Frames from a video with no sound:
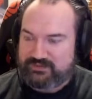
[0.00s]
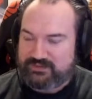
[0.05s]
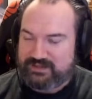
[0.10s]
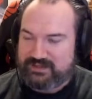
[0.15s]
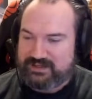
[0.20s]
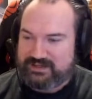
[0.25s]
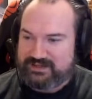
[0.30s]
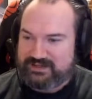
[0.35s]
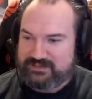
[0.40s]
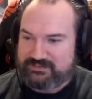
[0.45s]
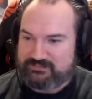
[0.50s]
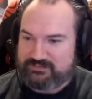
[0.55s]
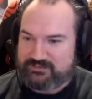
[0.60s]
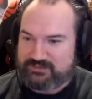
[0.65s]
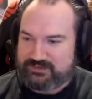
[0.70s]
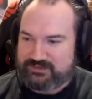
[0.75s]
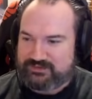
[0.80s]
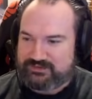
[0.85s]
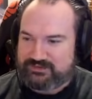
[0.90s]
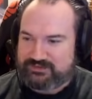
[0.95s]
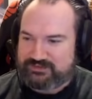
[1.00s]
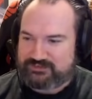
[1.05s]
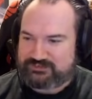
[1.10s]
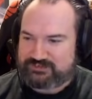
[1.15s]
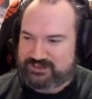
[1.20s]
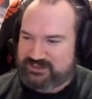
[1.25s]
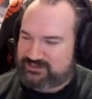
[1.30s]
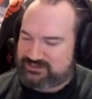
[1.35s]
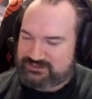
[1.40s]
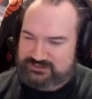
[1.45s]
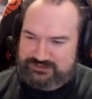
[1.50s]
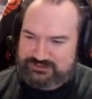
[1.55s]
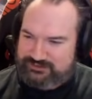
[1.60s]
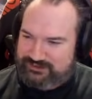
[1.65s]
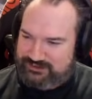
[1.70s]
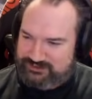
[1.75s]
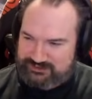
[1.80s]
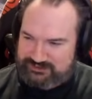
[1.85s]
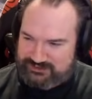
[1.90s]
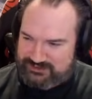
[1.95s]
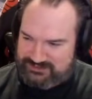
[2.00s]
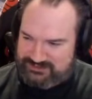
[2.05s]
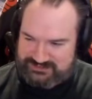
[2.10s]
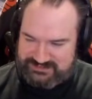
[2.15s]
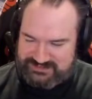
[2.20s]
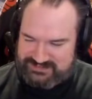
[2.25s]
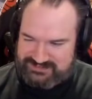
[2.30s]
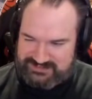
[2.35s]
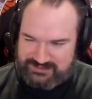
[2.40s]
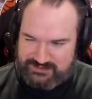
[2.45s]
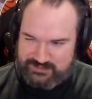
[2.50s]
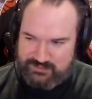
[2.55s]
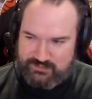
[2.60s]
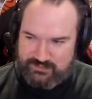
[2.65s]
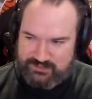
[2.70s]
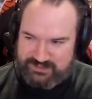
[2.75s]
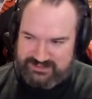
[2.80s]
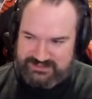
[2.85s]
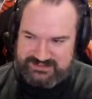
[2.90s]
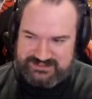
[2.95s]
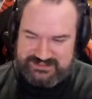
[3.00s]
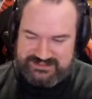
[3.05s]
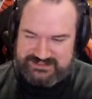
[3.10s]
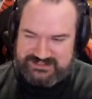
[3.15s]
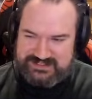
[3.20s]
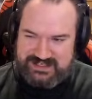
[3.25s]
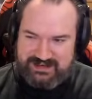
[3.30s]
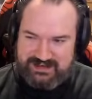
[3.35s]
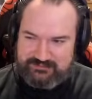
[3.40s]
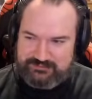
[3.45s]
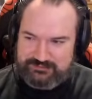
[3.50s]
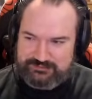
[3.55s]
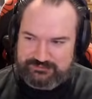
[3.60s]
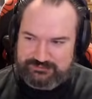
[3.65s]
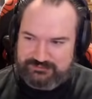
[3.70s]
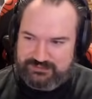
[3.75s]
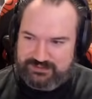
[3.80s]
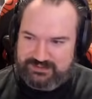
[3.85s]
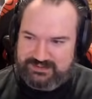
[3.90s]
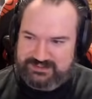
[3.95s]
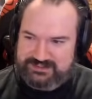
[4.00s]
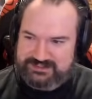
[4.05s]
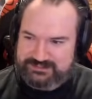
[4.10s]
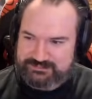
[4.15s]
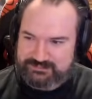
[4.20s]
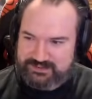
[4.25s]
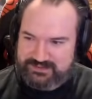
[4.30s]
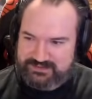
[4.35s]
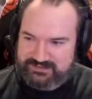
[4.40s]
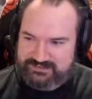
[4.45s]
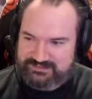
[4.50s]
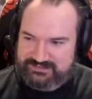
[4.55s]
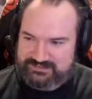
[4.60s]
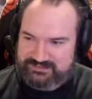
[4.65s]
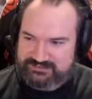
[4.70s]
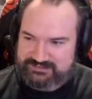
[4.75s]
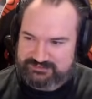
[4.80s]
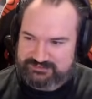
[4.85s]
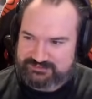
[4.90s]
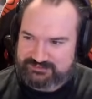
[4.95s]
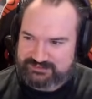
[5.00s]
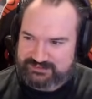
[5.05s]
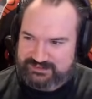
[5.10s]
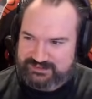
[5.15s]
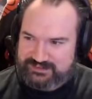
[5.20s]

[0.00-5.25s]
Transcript: the sentence structure just doesn't quite sound right because